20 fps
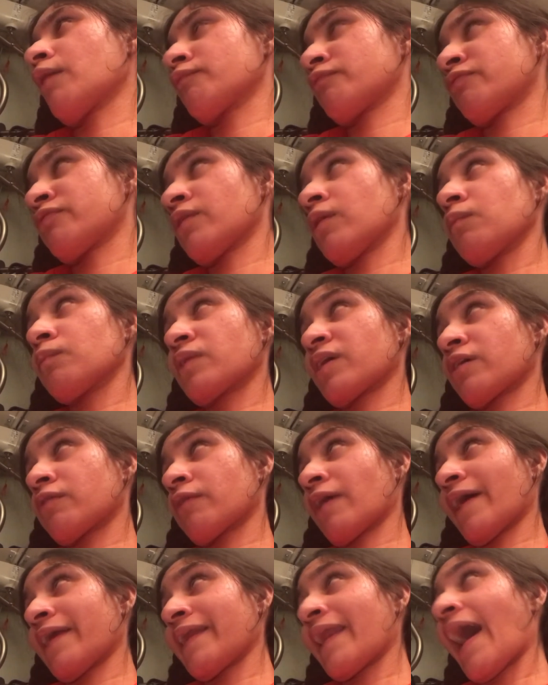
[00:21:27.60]
filming
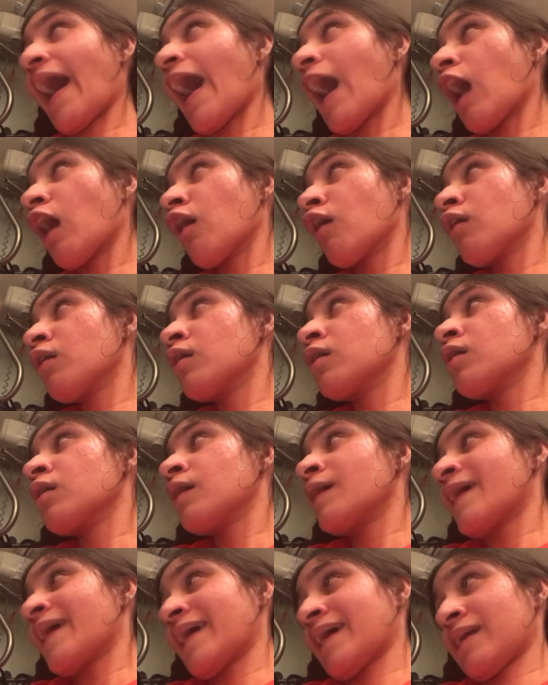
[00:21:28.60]
right now.
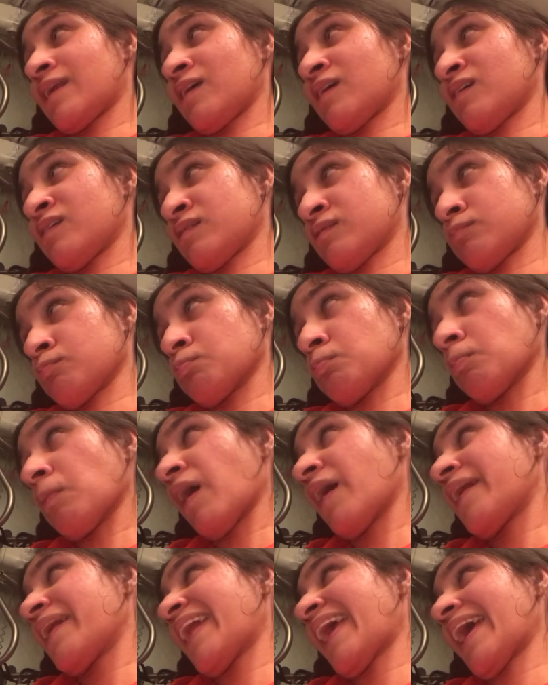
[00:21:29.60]
It is
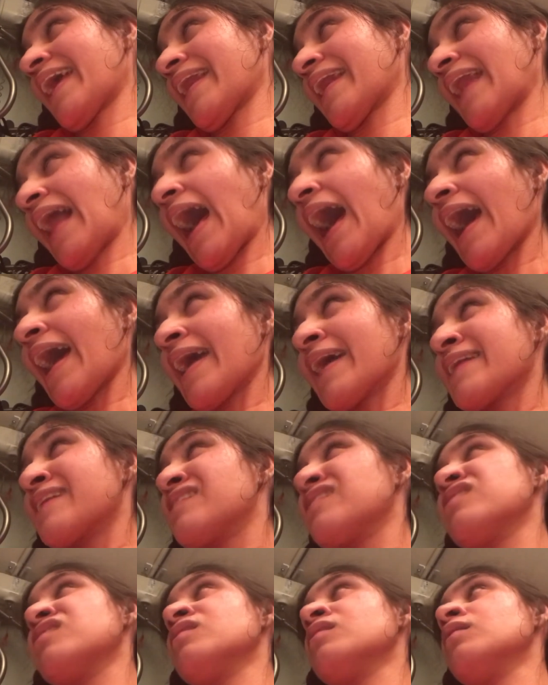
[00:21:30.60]
Monday
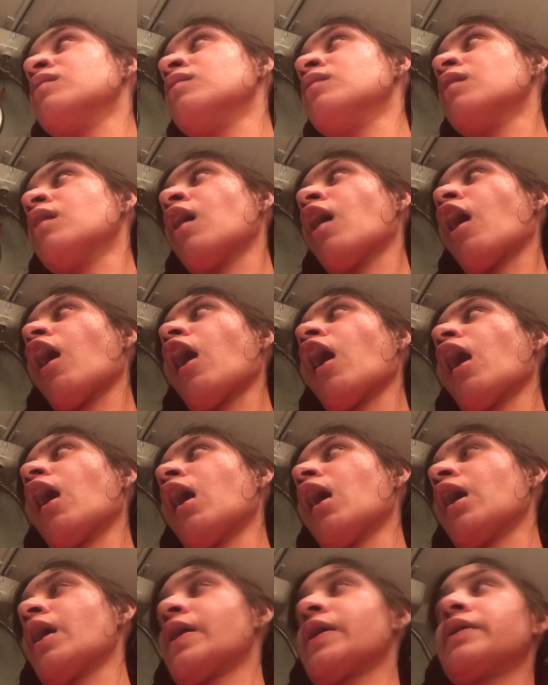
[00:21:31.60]
night
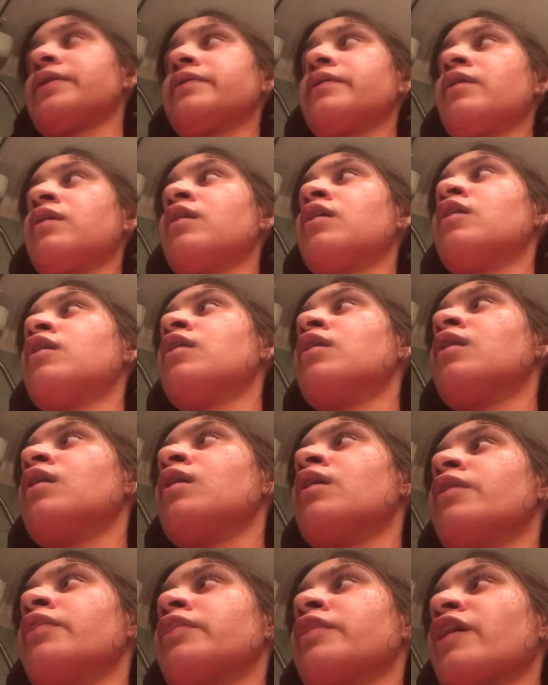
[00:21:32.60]
on
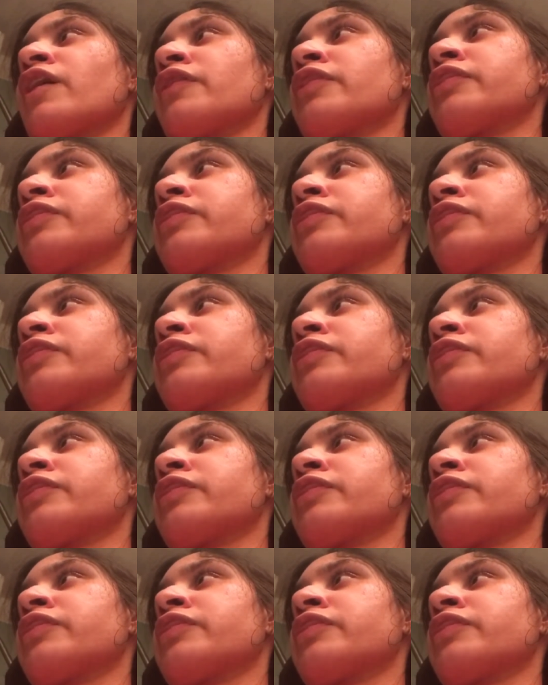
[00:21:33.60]
the